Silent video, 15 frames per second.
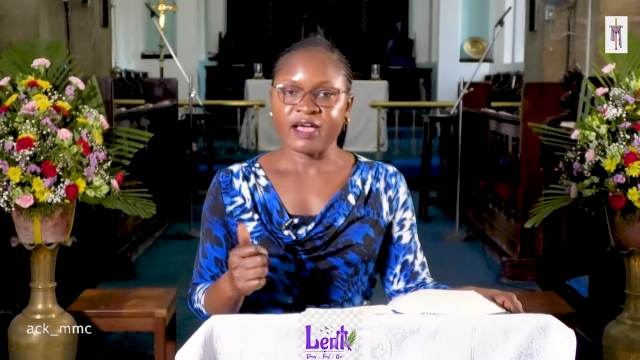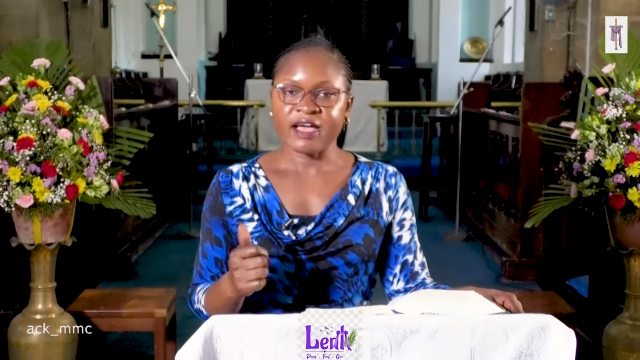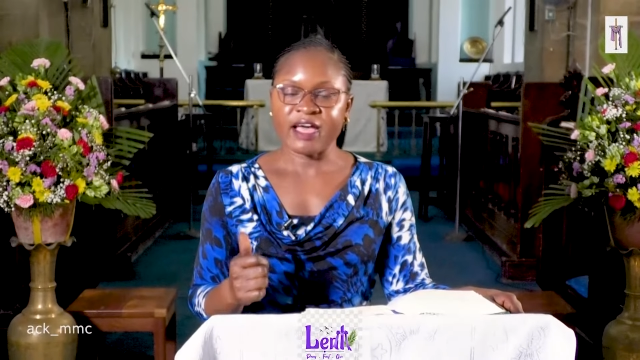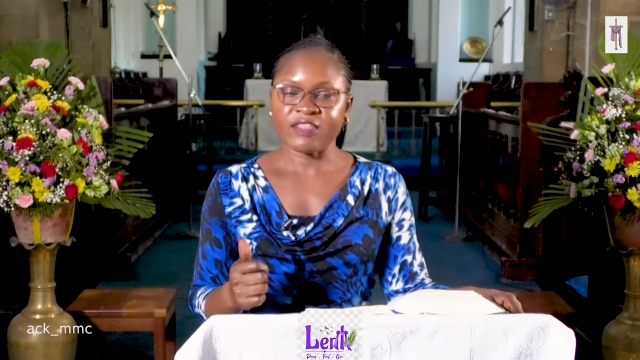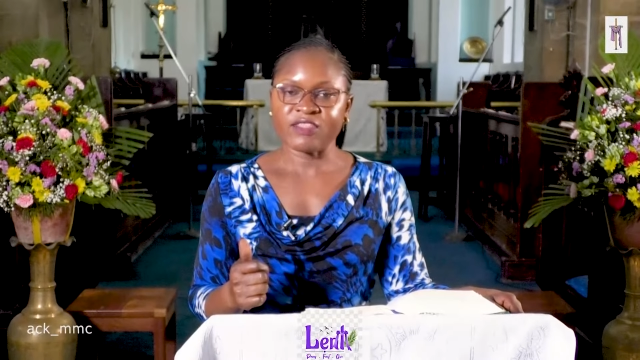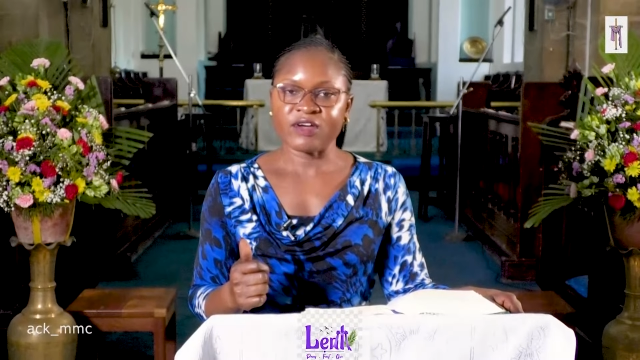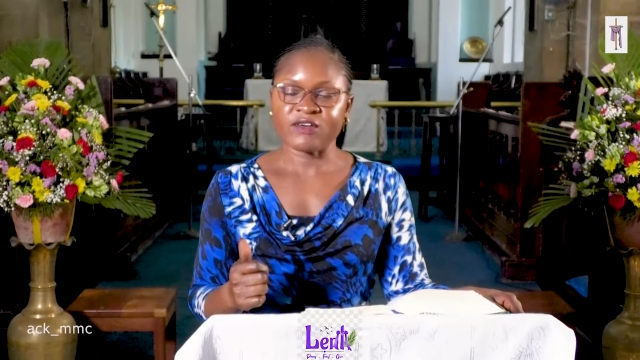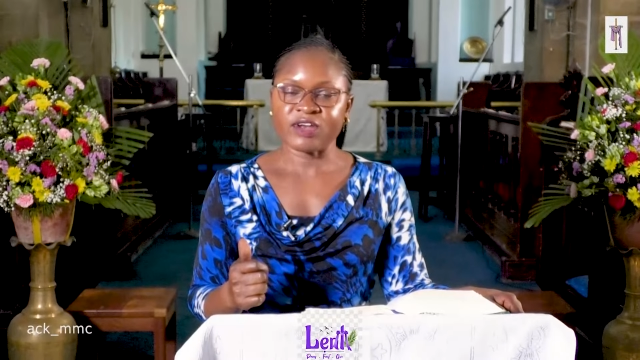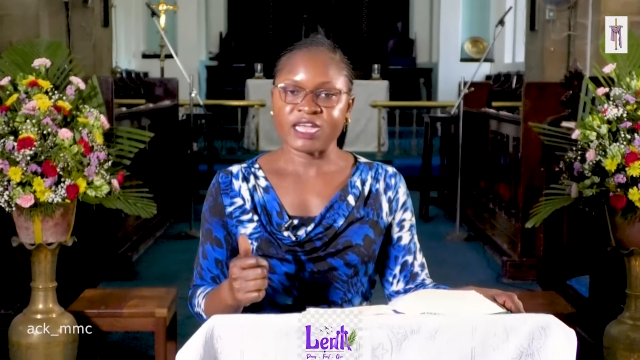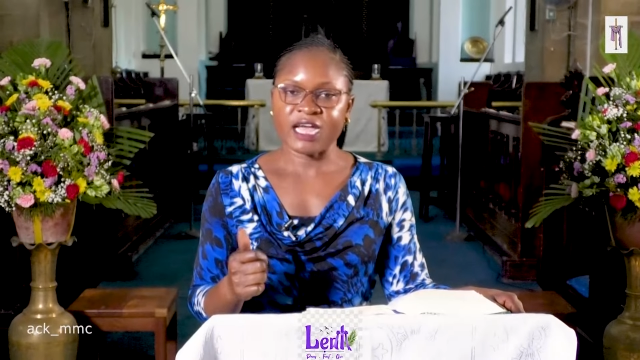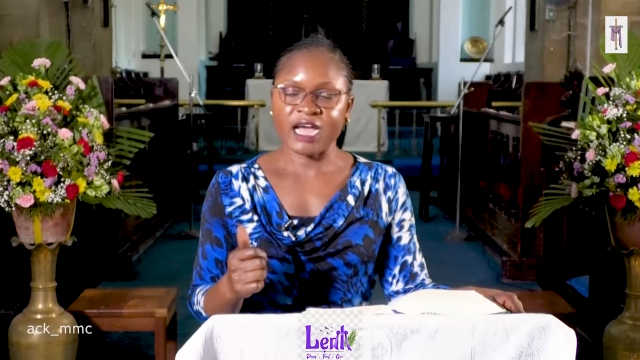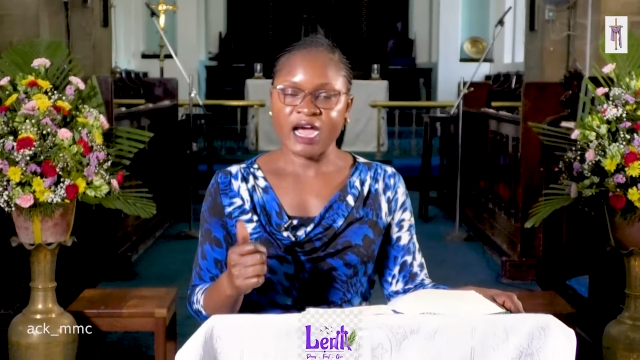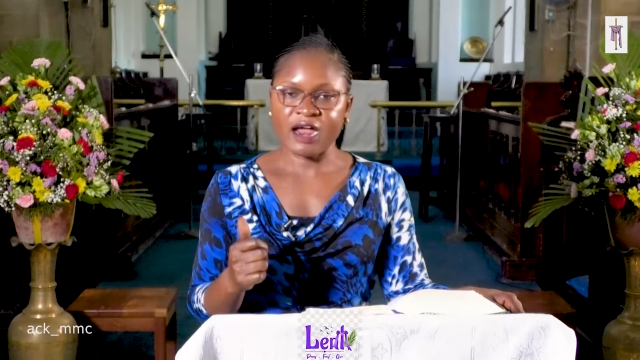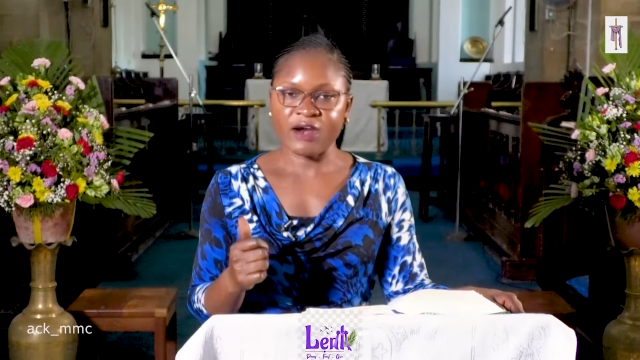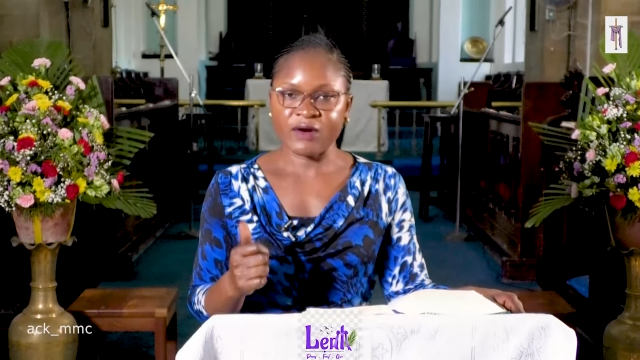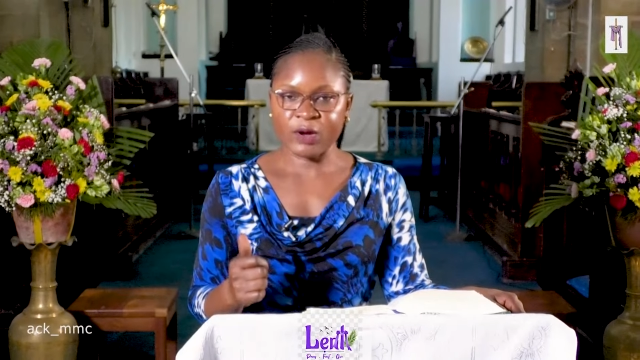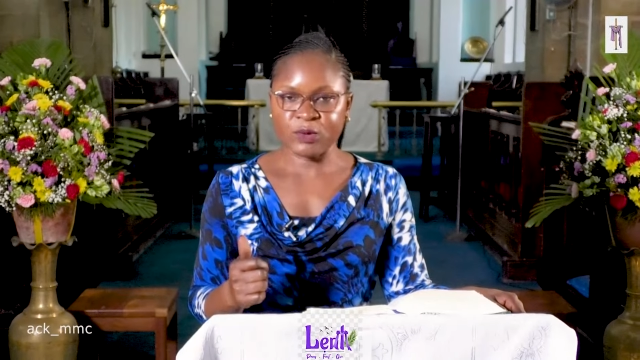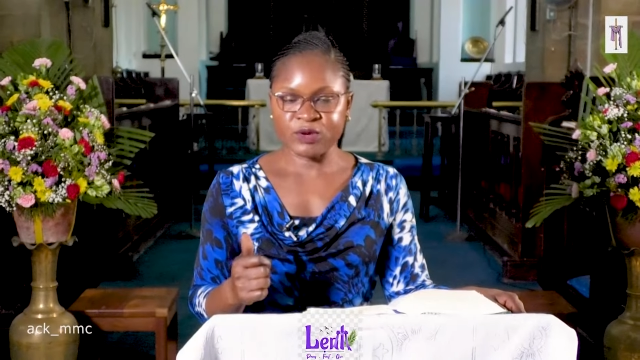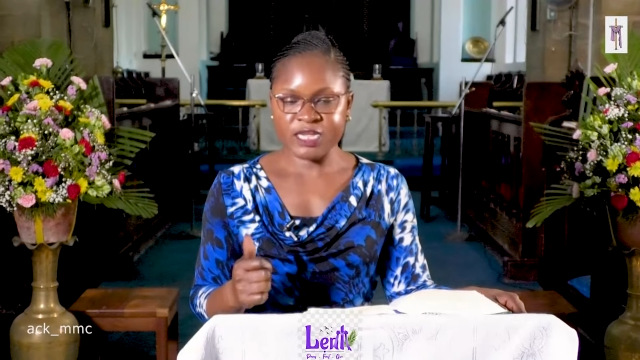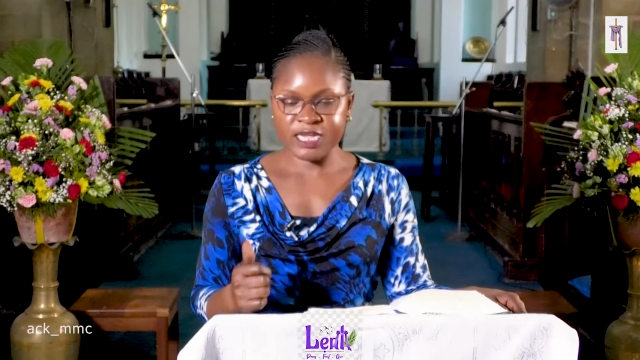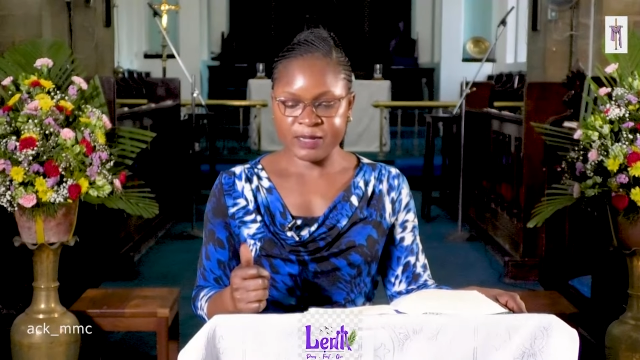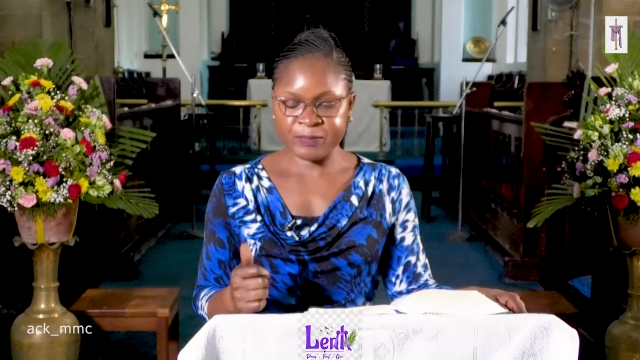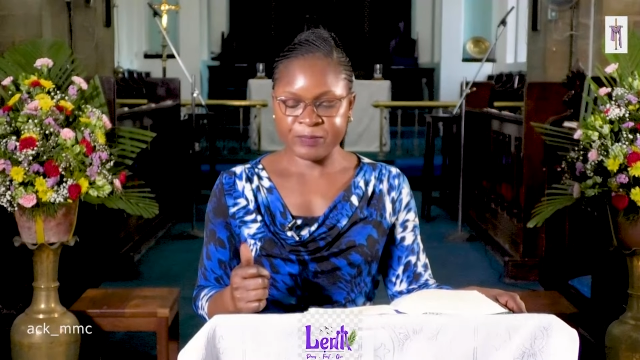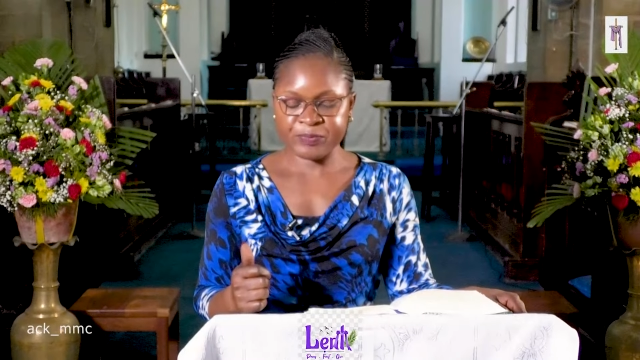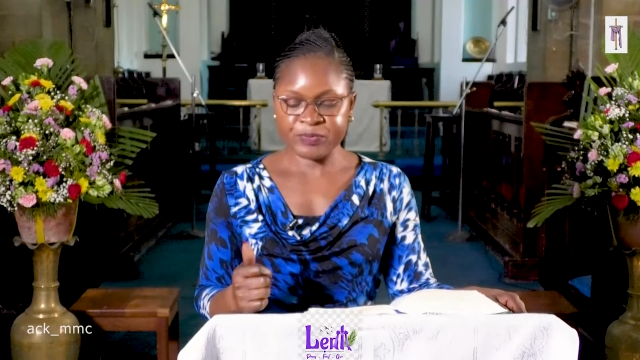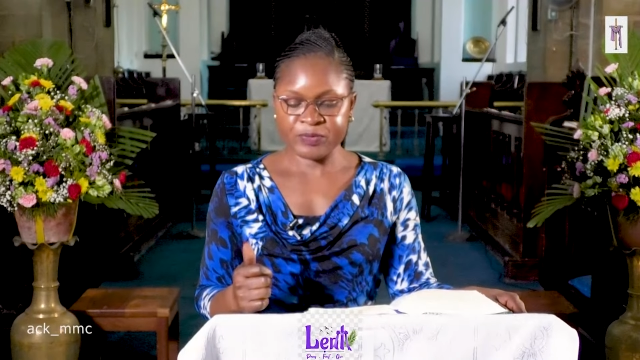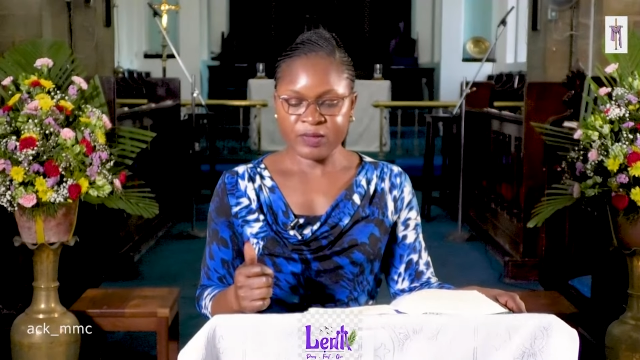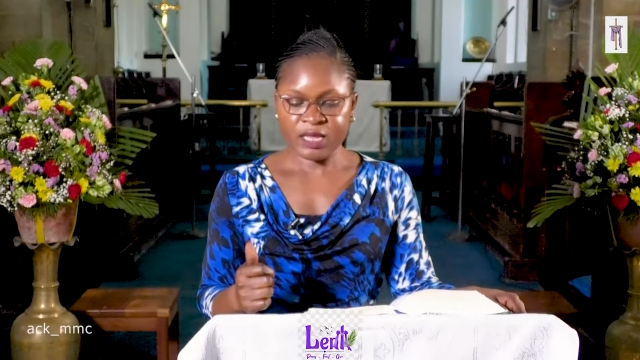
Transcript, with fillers: gathering around him.